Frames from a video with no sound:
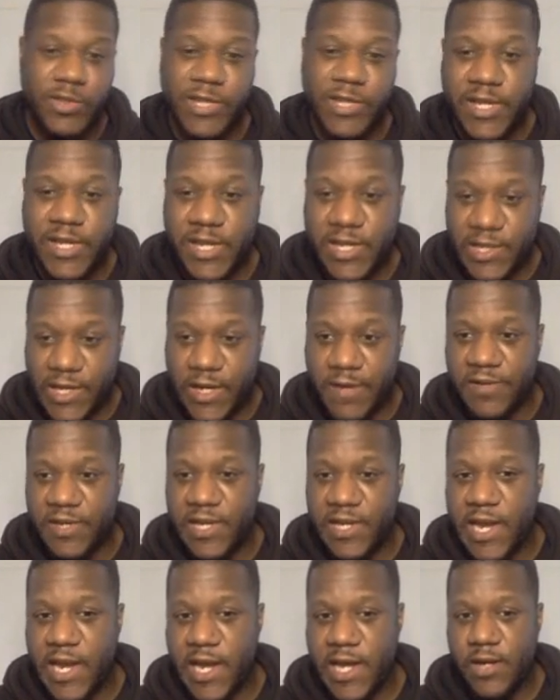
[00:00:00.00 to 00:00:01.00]
at this the other
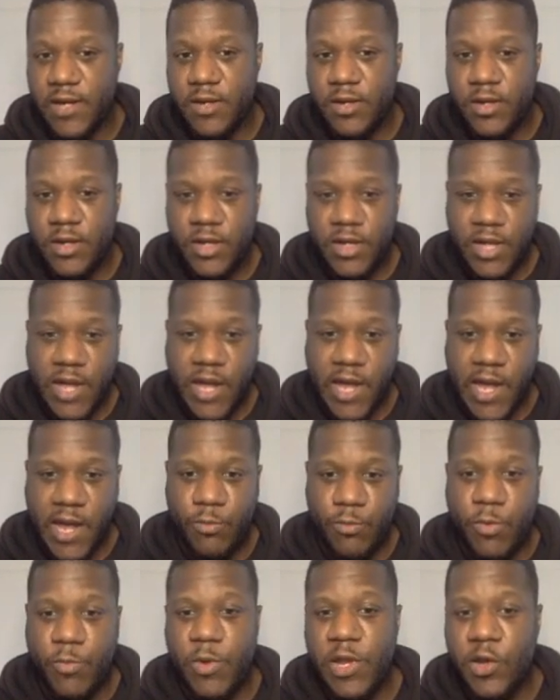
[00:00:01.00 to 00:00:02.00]
day,
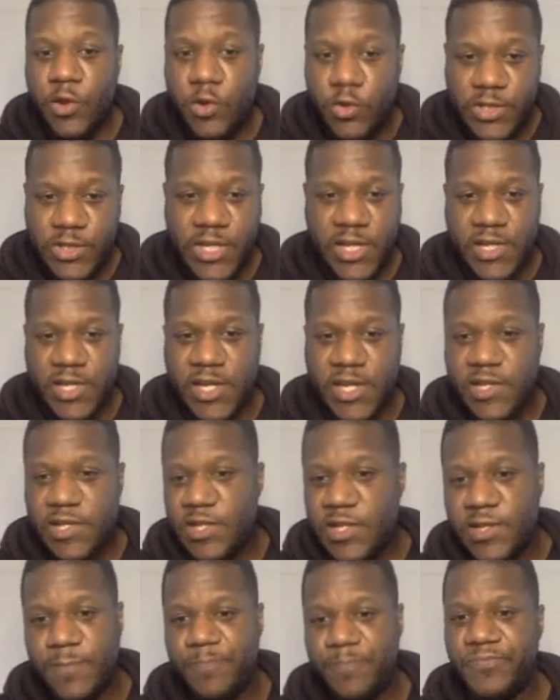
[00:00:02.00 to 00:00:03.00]
and when we looked at
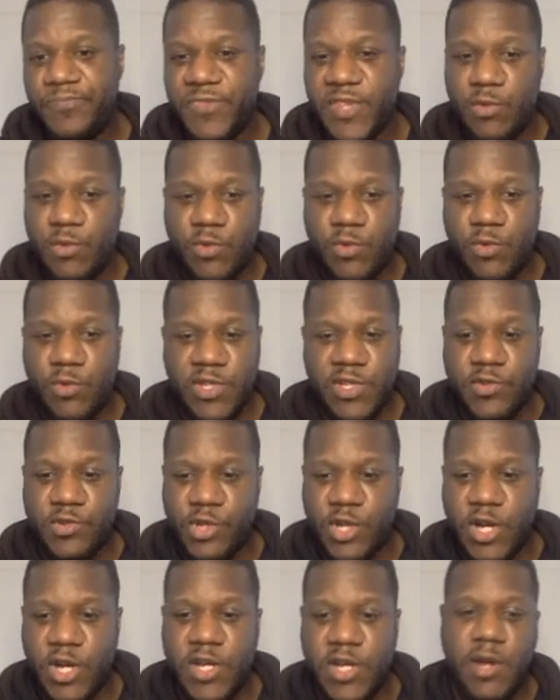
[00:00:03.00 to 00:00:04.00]
this, there was no
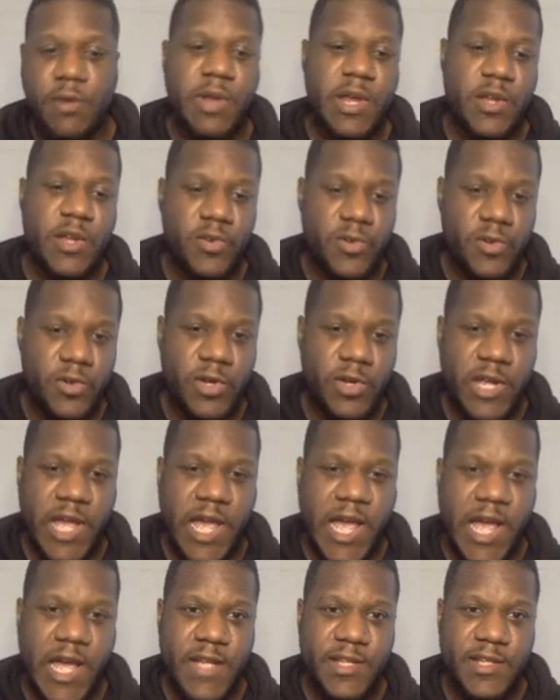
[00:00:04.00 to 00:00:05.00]
chart that we could look
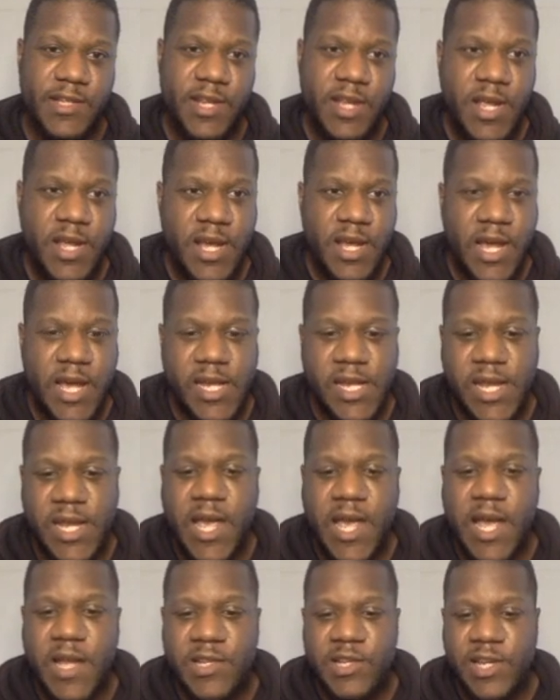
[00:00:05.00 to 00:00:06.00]
at, and they
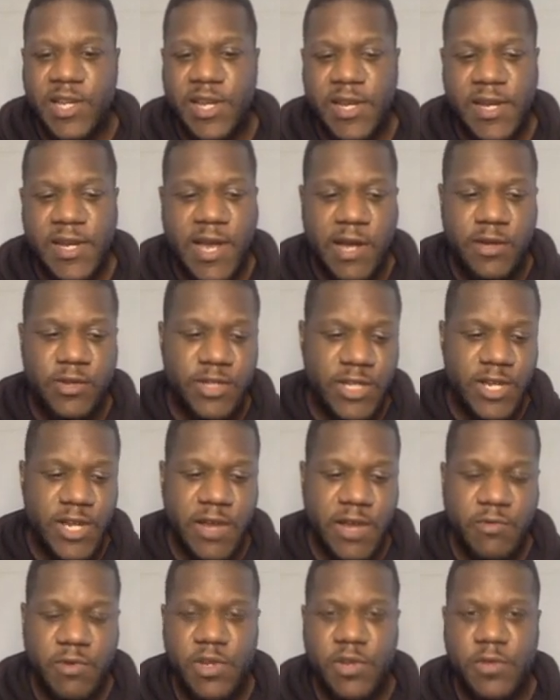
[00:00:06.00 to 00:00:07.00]
actually announced that
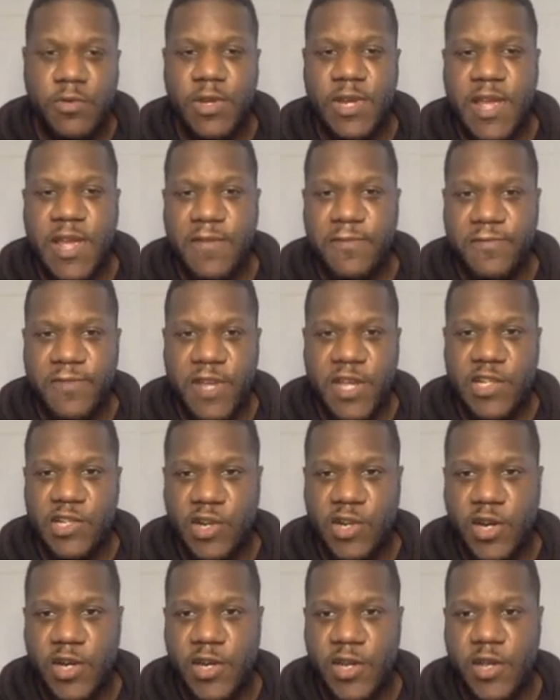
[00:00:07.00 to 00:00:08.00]
they were doing their first
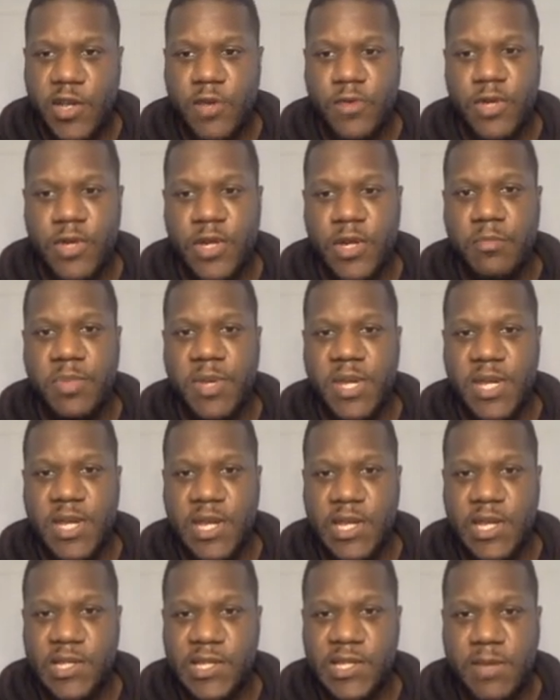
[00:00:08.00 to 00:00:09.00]
I D O on the B
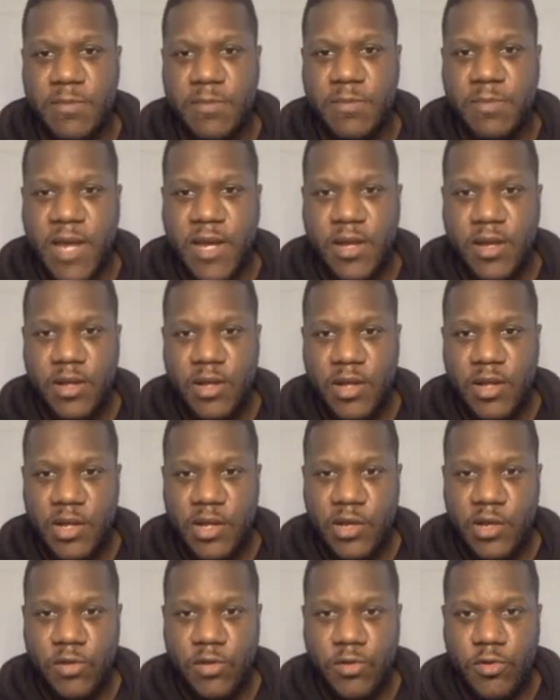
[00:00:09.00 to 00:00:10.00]
S C Pad
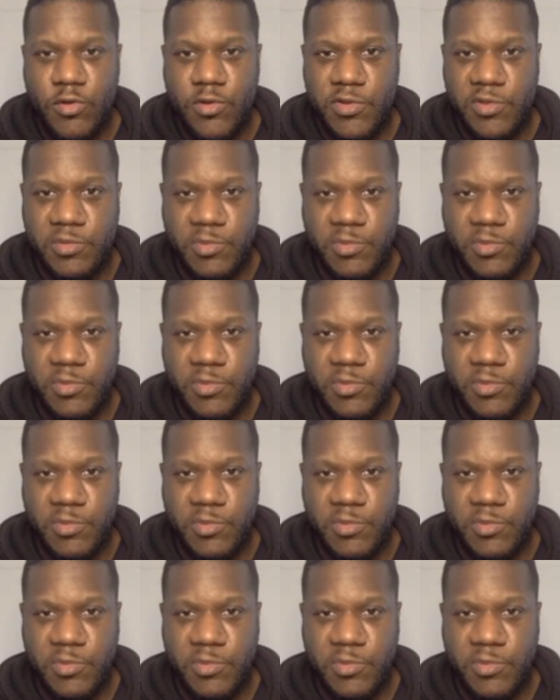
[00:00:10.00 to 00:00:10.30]
launch